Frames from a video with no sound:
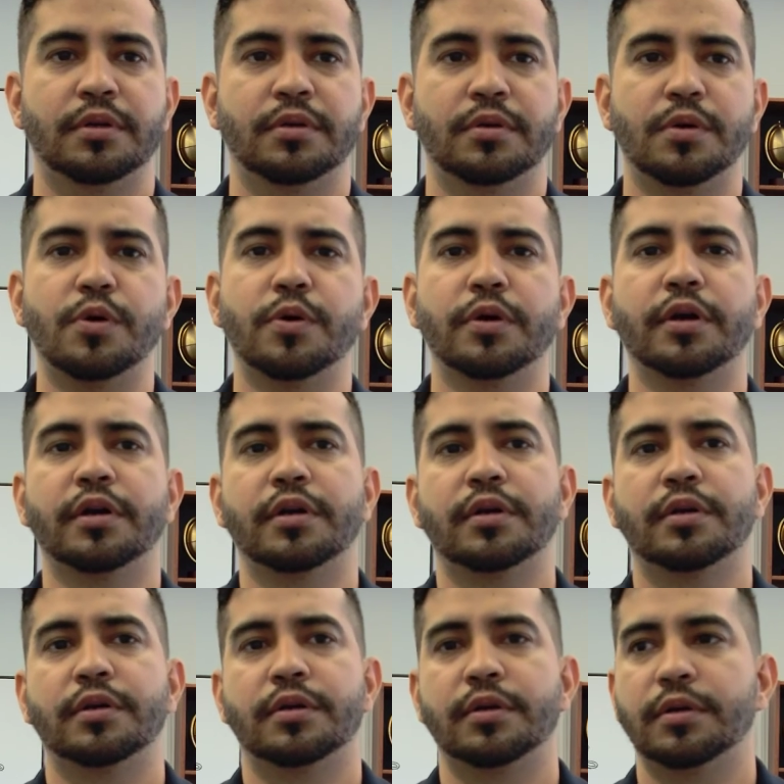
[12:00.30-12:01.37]
Or
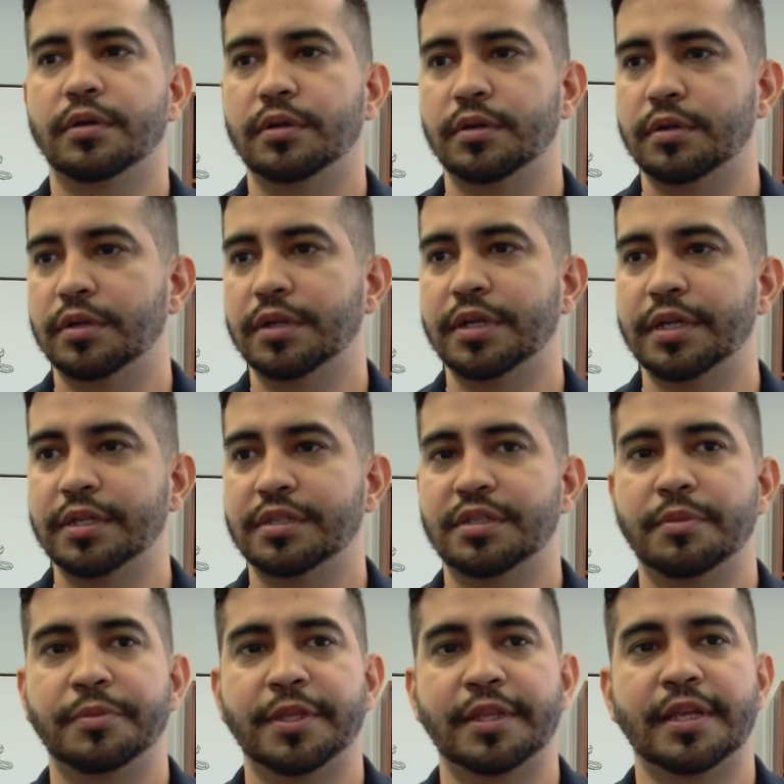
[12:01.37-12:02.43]
get
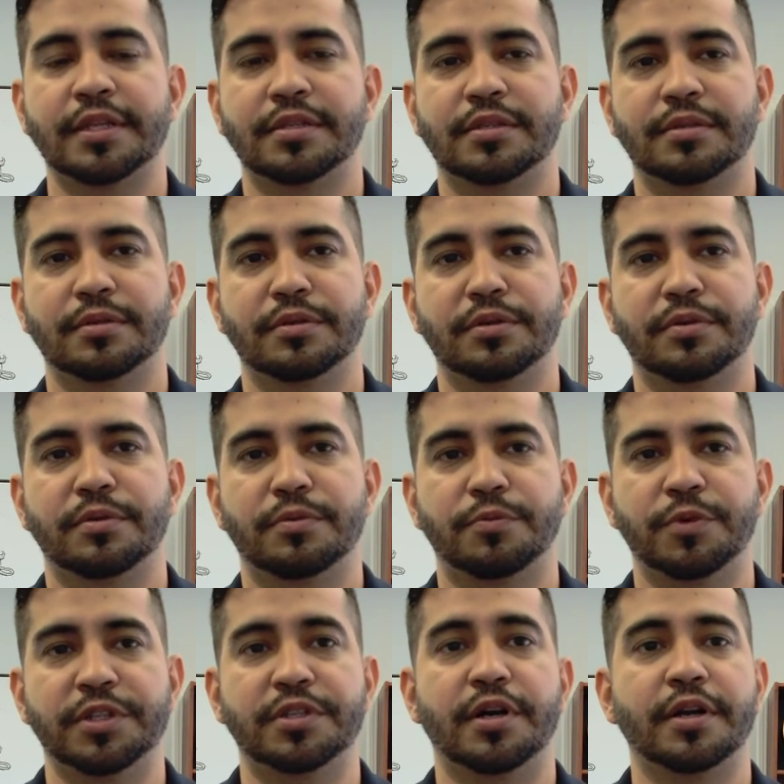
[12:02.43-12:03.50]
something that's
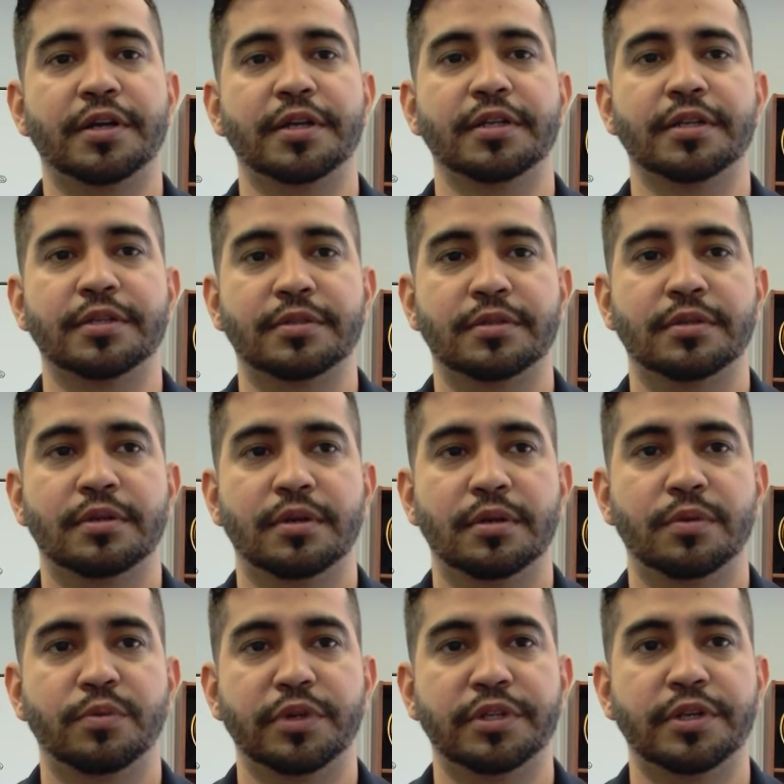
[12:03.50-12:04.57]
redonkulous
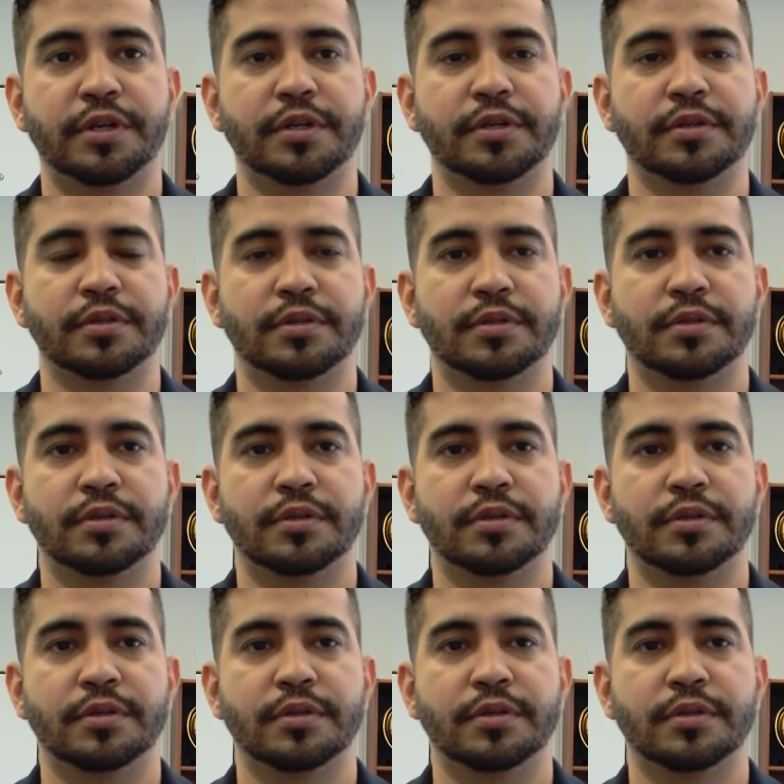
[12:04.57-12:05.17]
returns?